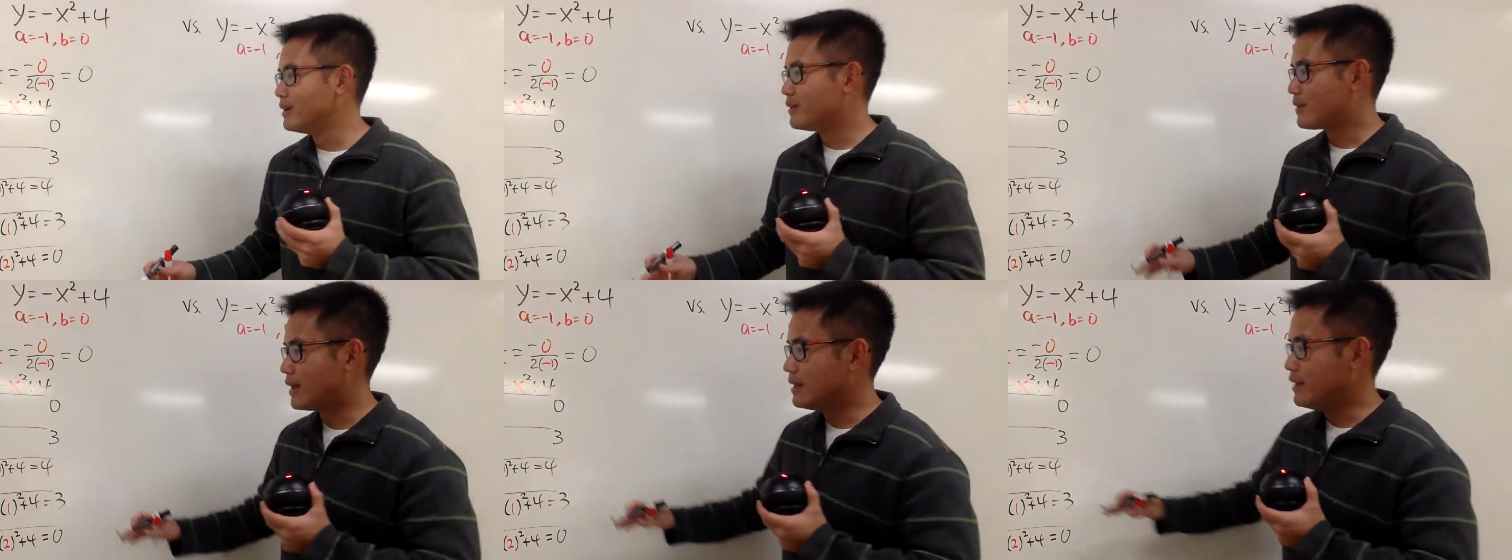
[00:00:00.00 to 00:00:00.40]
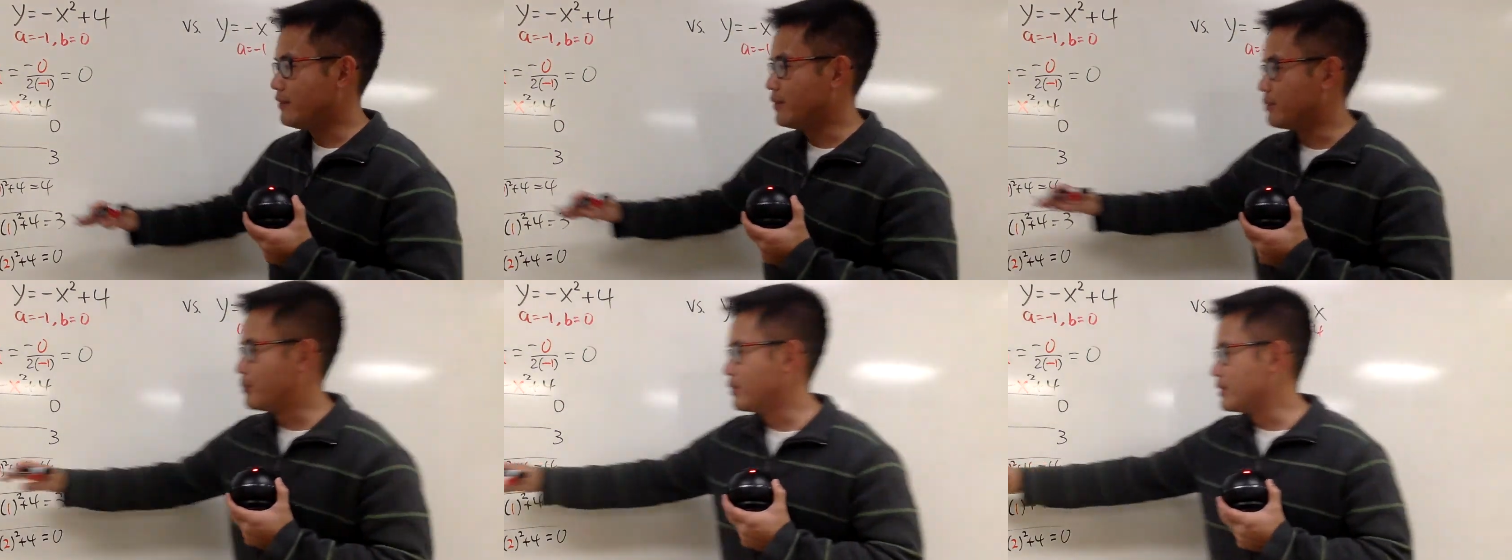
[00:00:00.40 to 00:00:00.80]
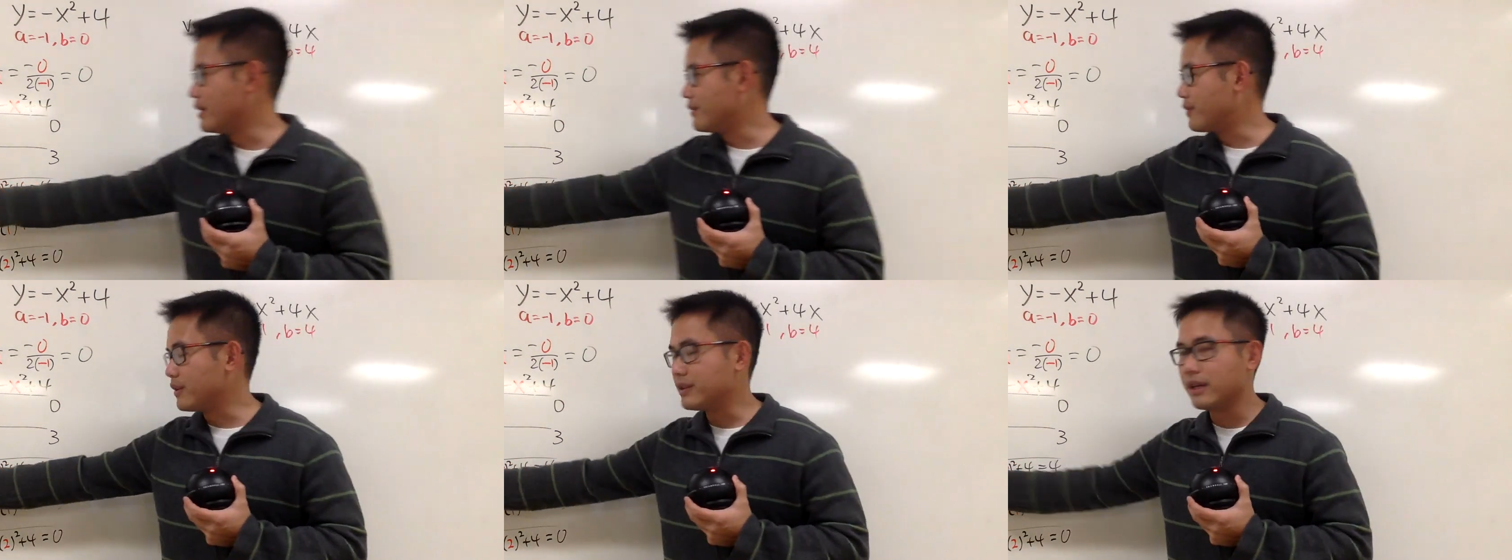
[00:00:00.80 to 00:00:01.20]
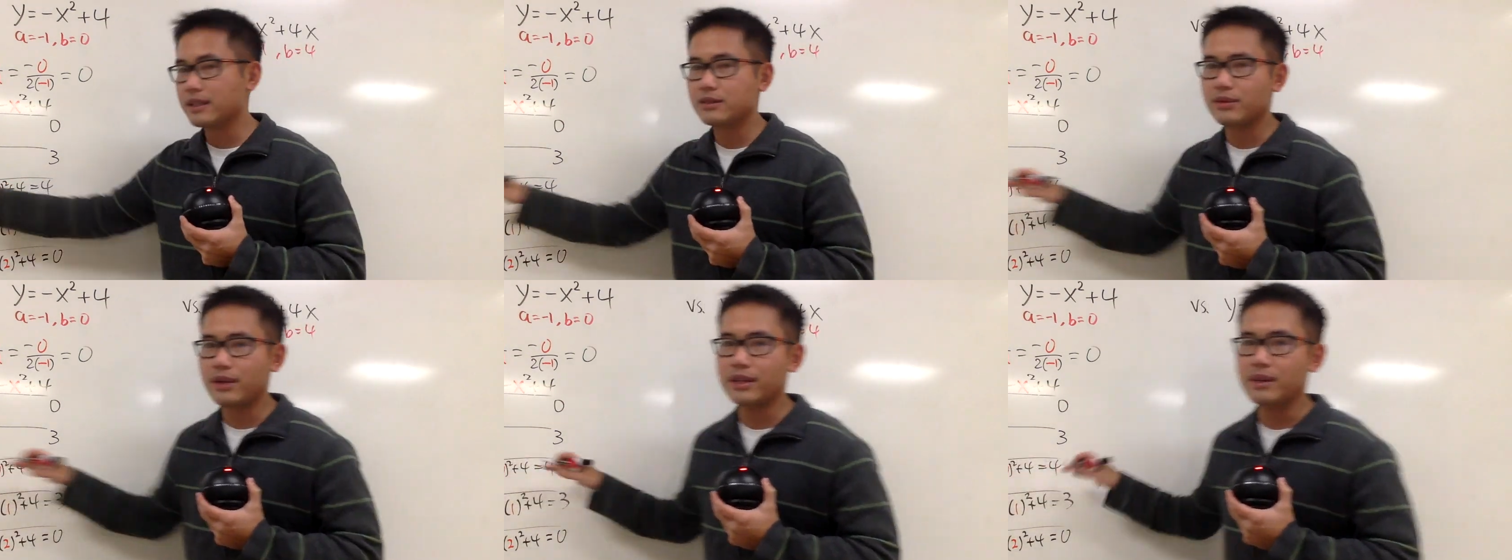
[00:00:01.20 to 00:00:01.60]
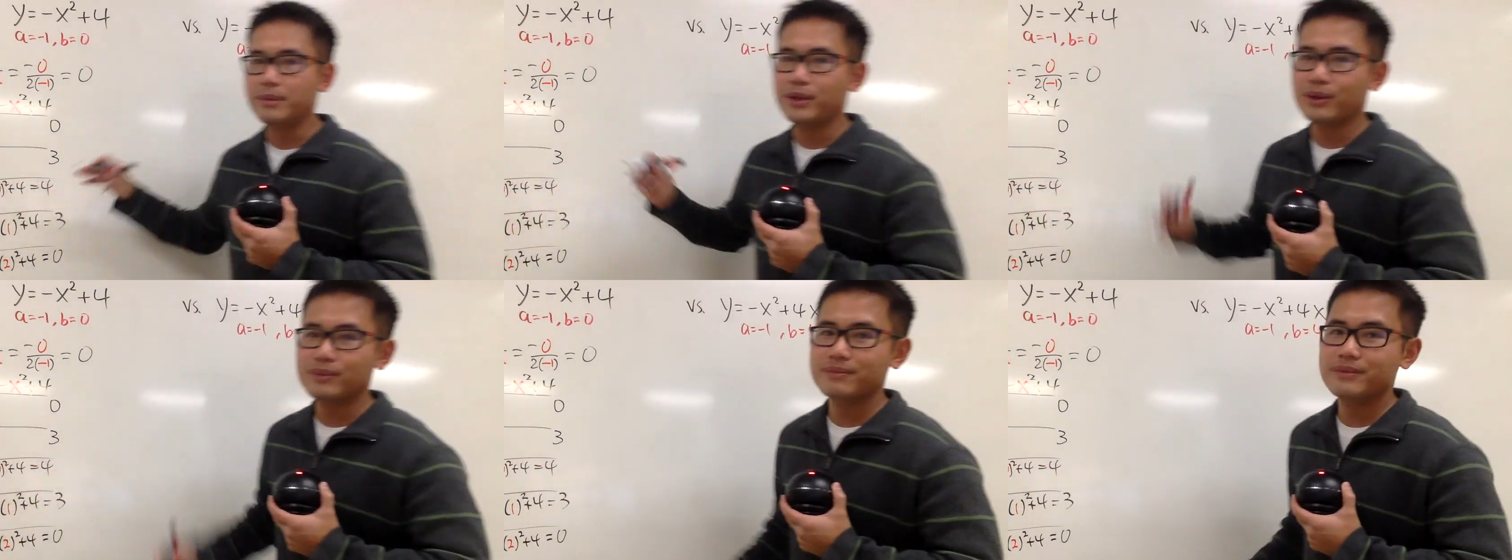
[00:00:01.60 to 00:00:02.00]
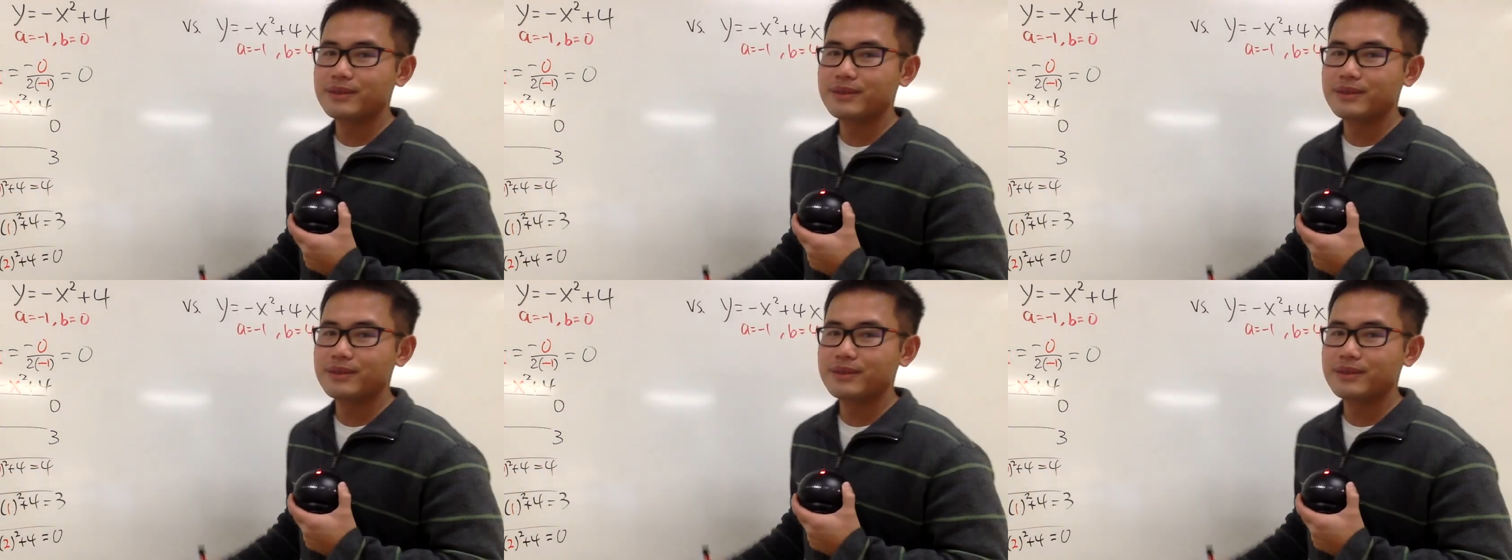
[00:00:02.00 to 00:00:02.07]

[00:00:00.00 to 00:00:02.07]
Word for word: right? If you put the vertex right in the middle.